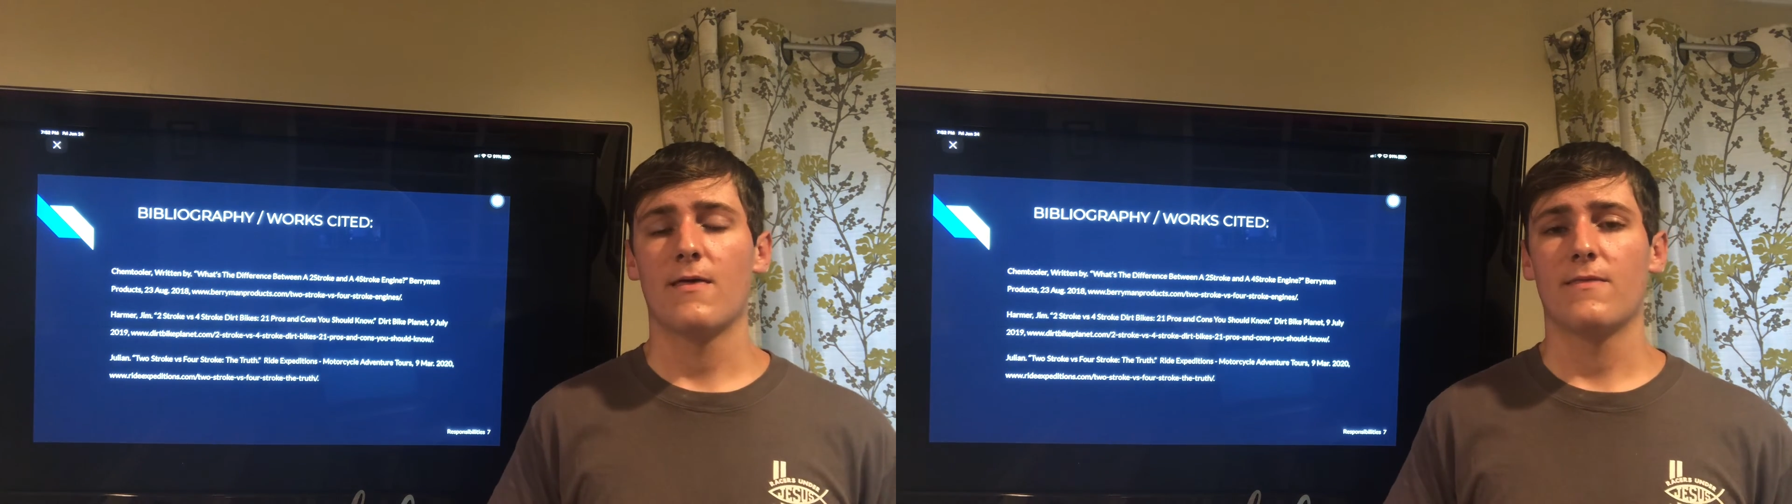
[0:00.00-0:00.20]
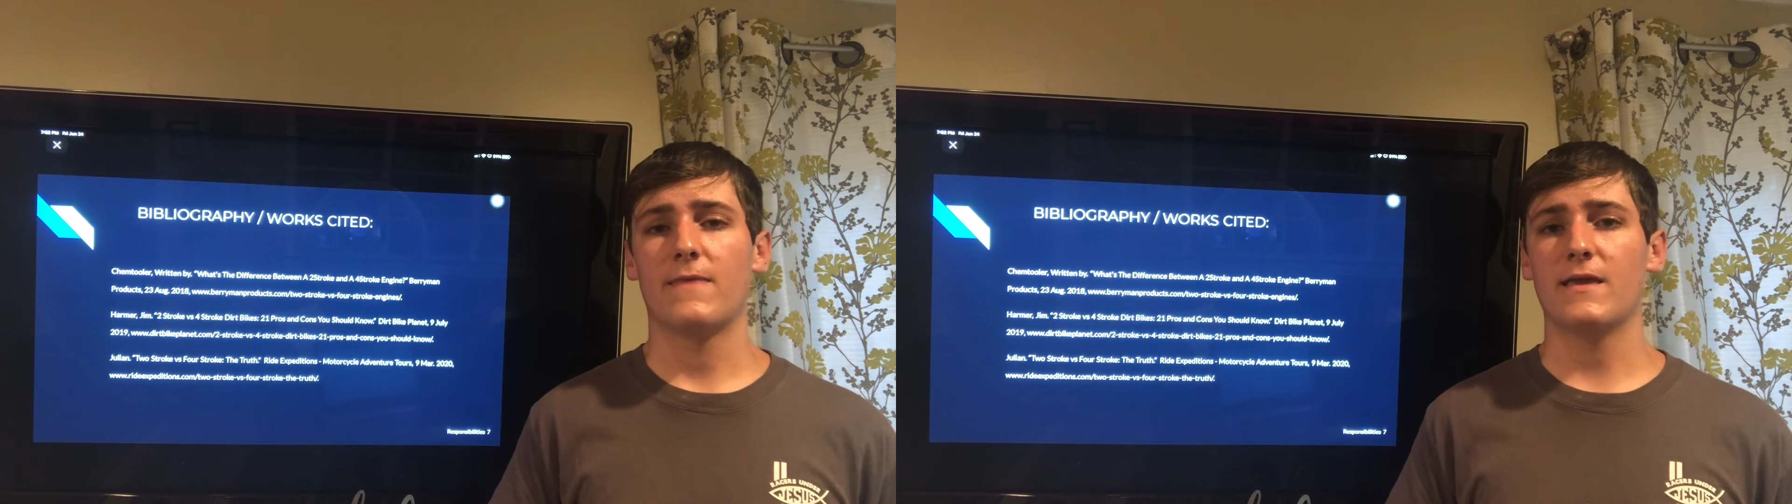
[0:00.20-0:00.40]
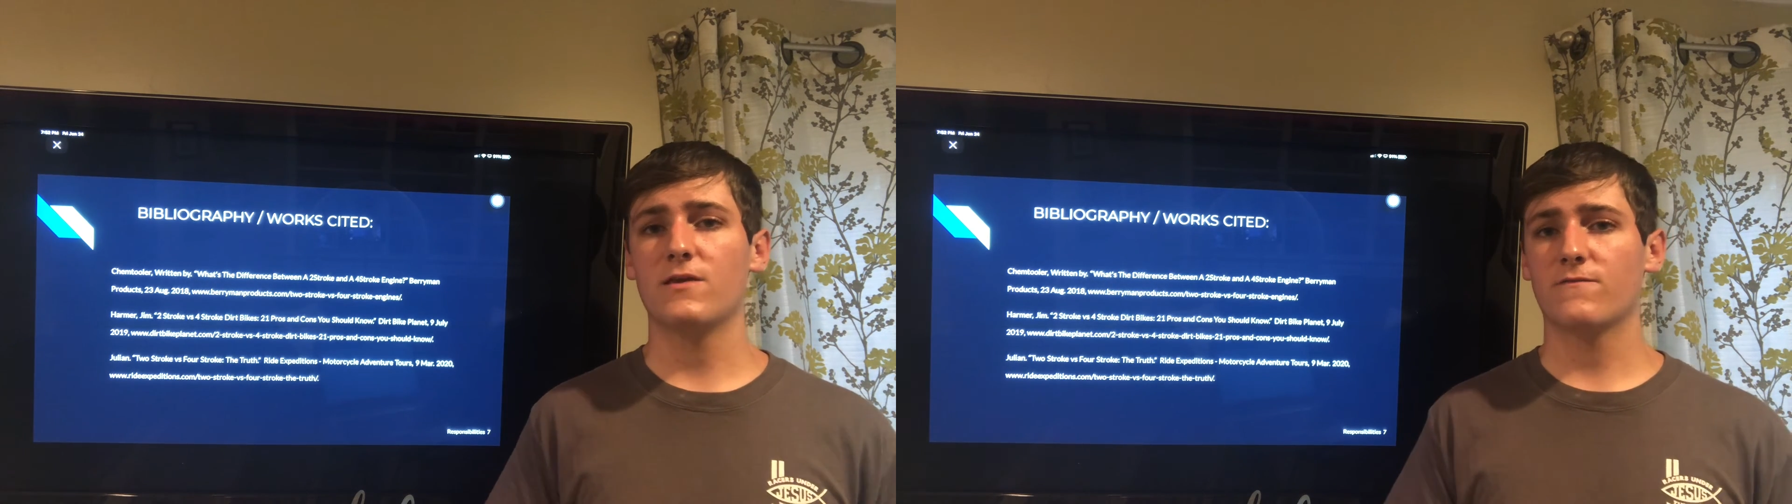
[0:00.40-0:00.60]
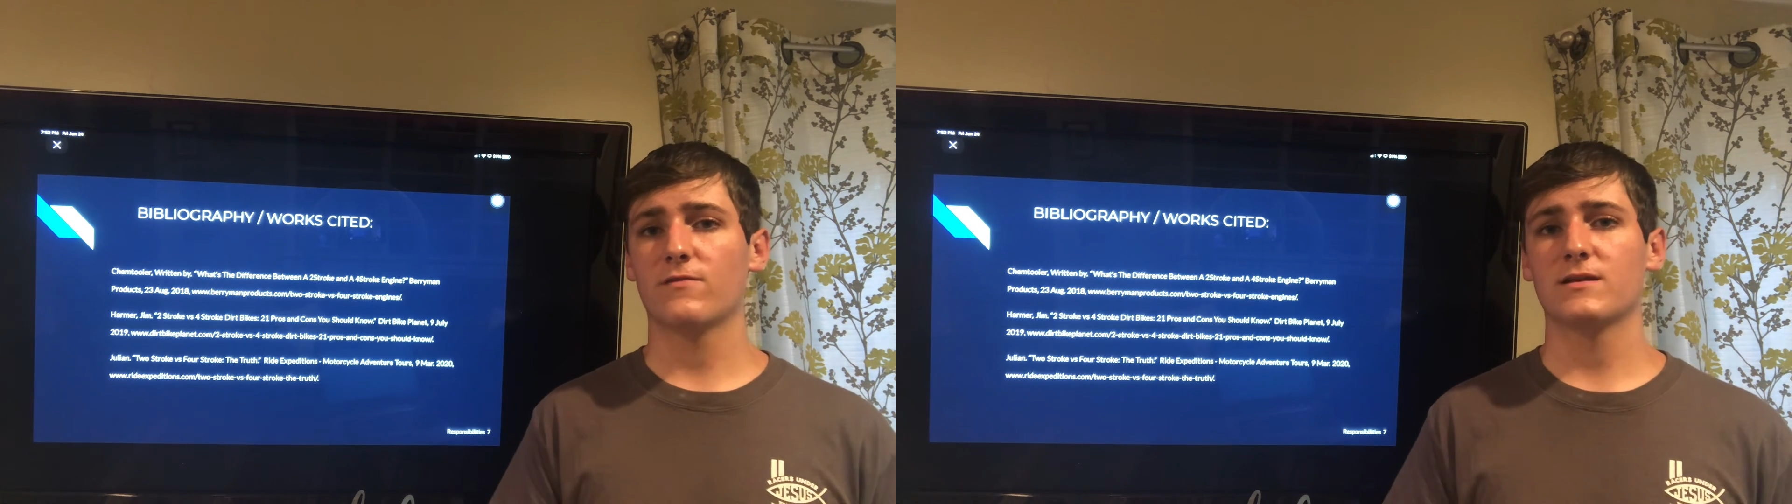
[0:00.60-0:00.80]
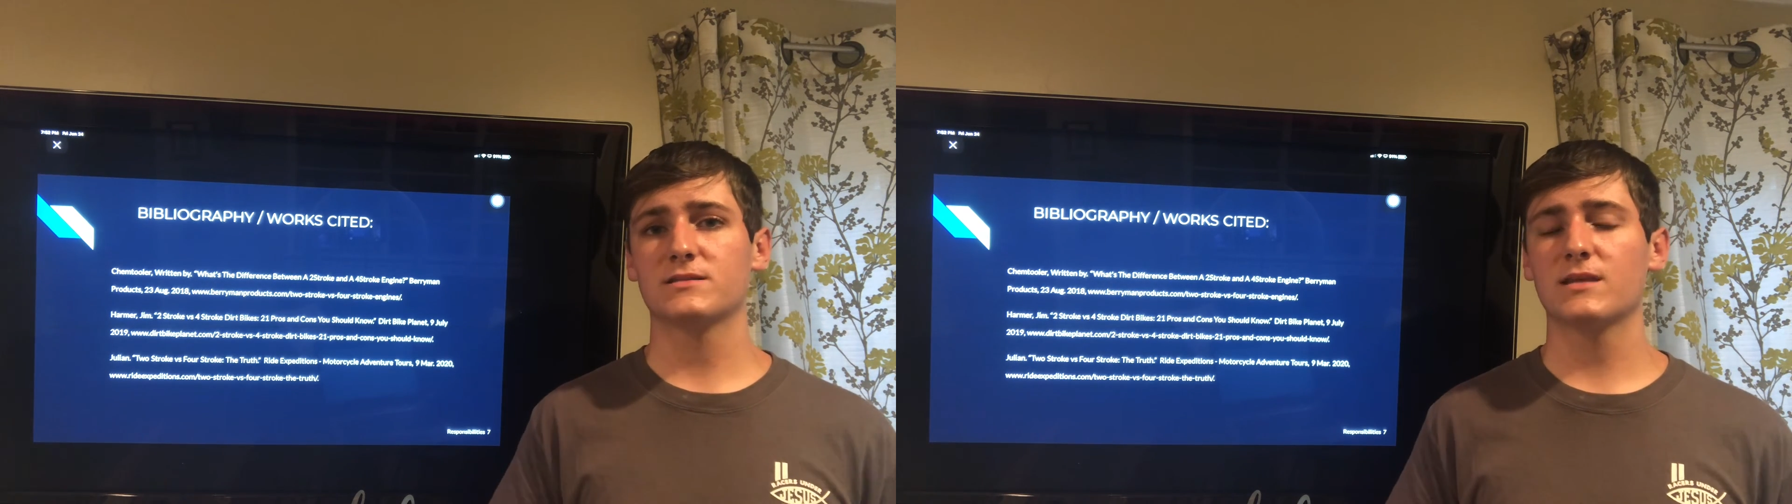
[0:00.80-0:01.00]
Thank you for
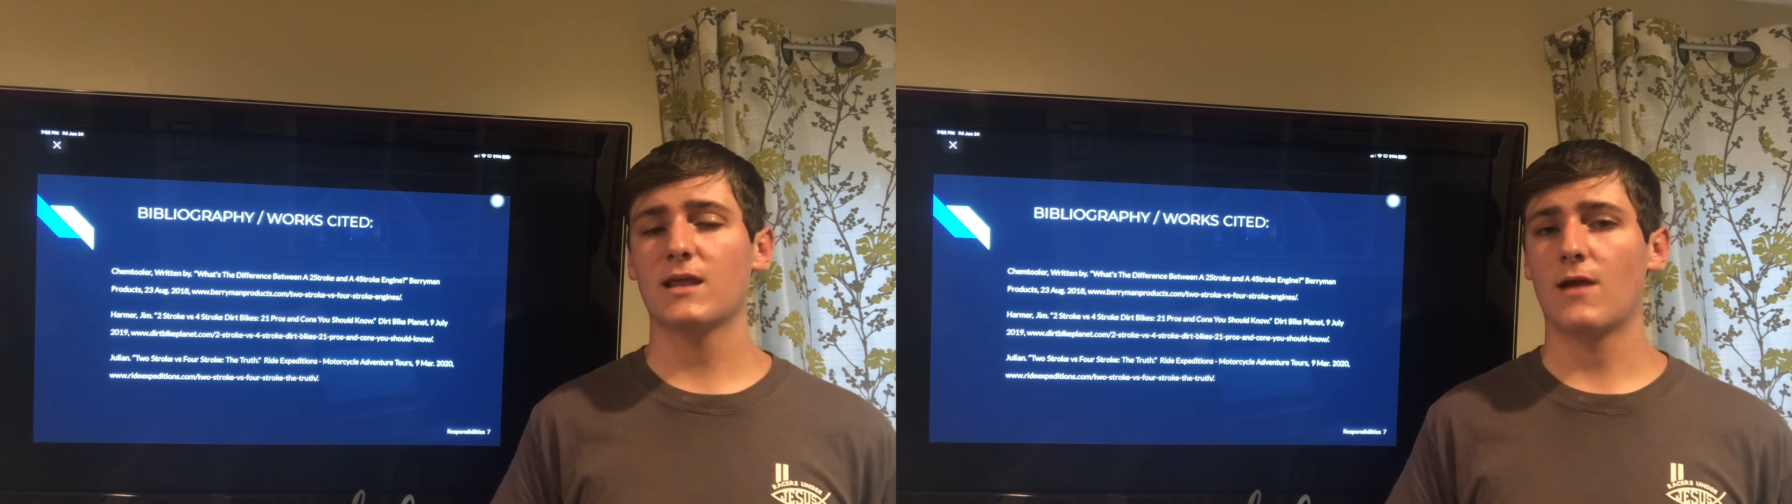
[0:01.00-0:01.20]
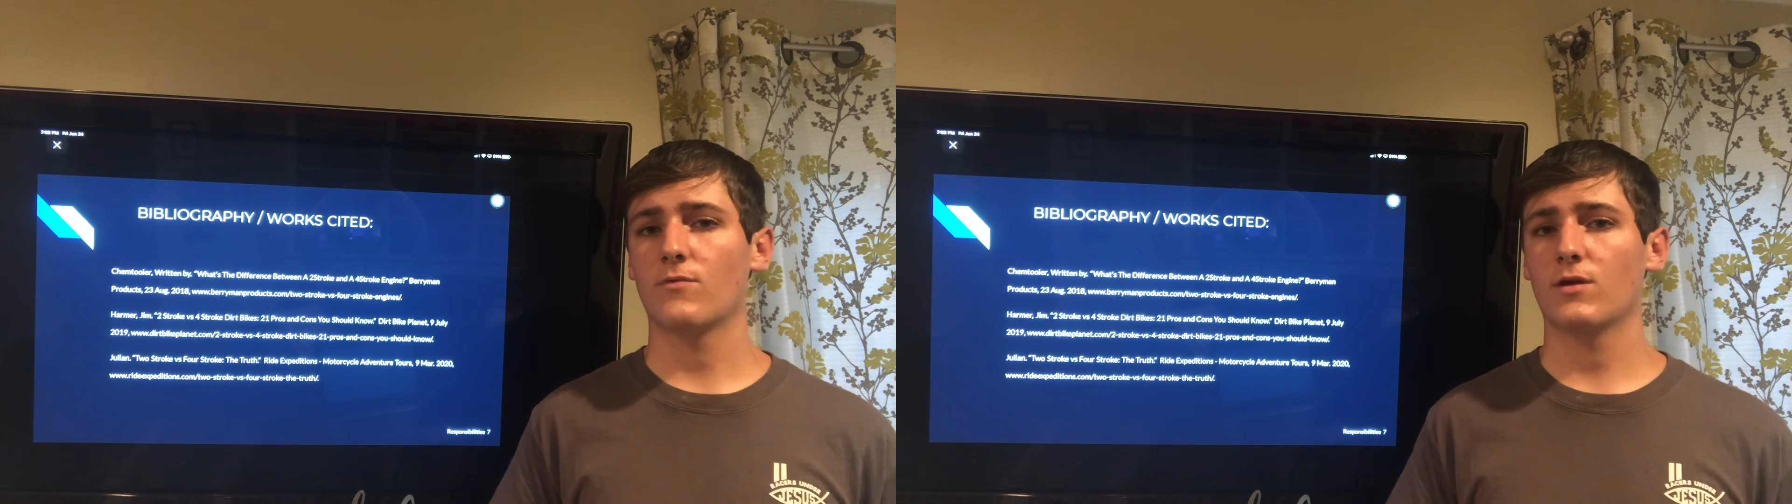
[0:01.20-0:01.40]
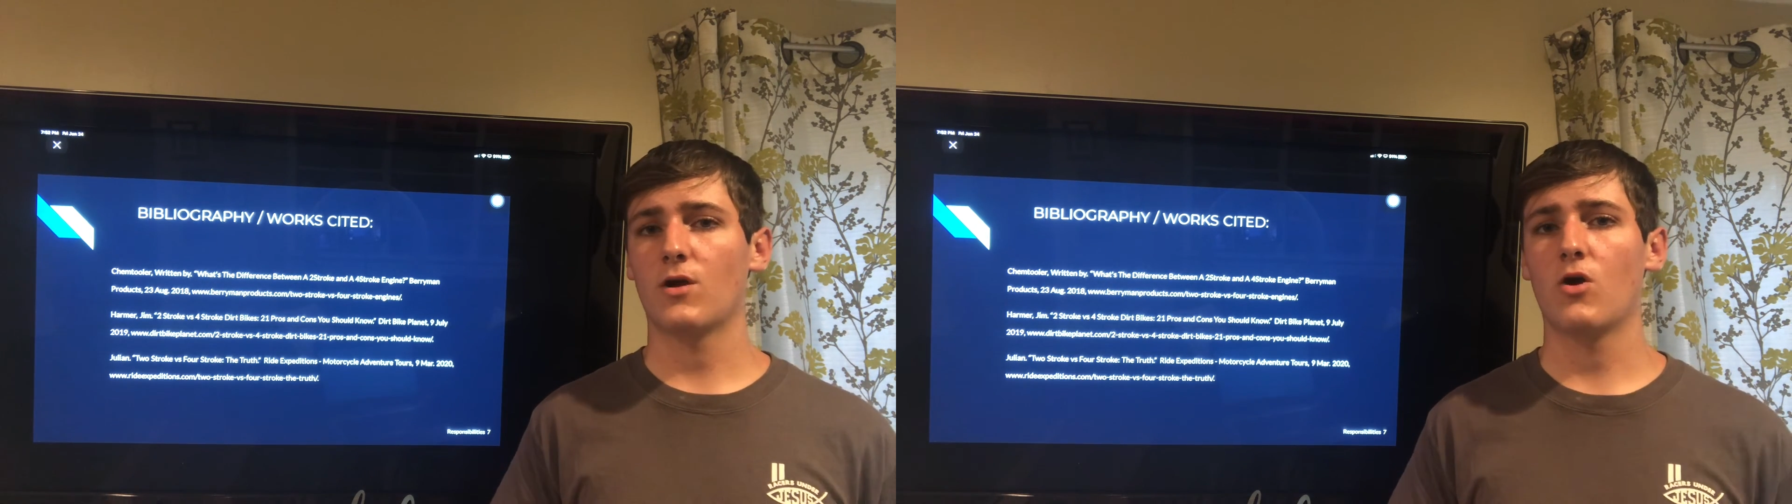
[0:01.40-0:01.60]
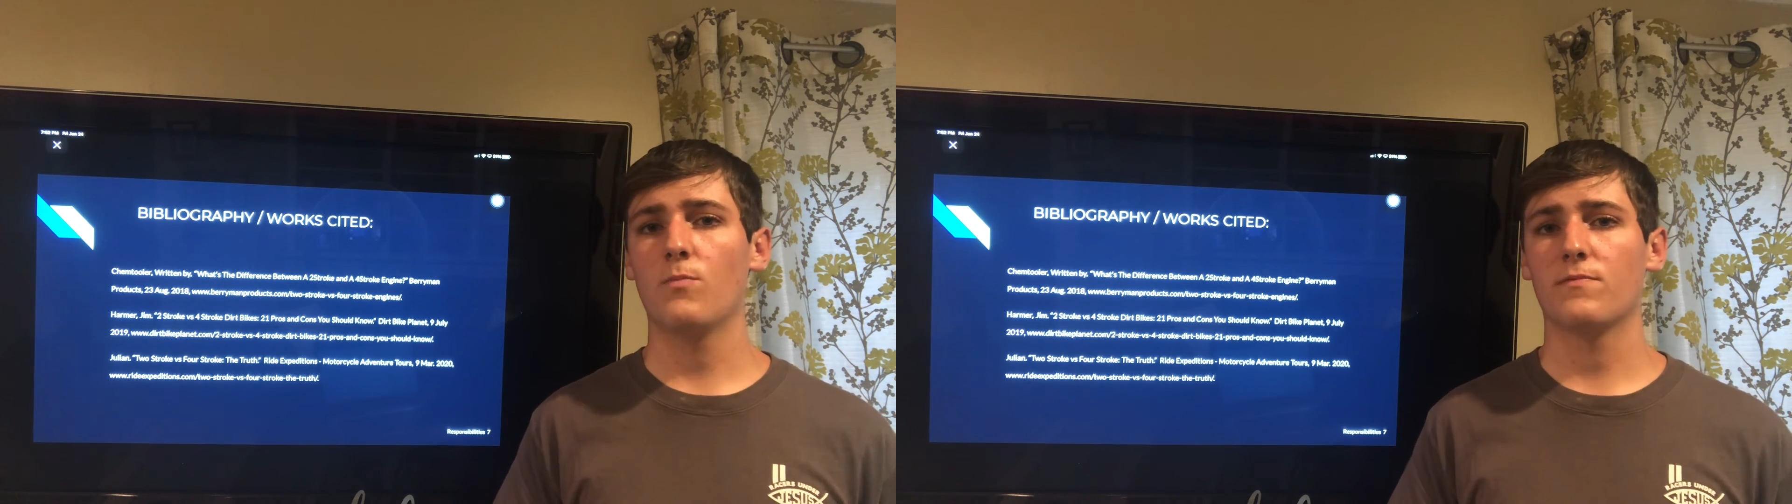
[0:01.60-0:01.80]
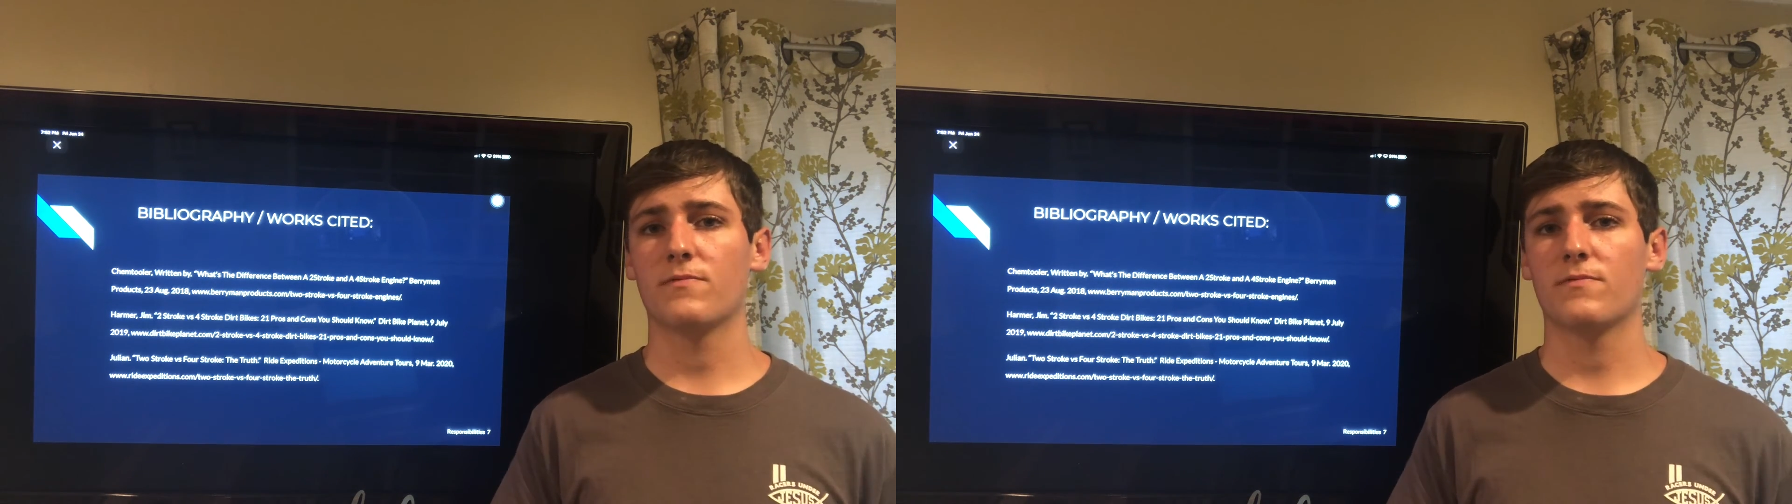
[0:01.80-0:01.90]
listening, and I really hope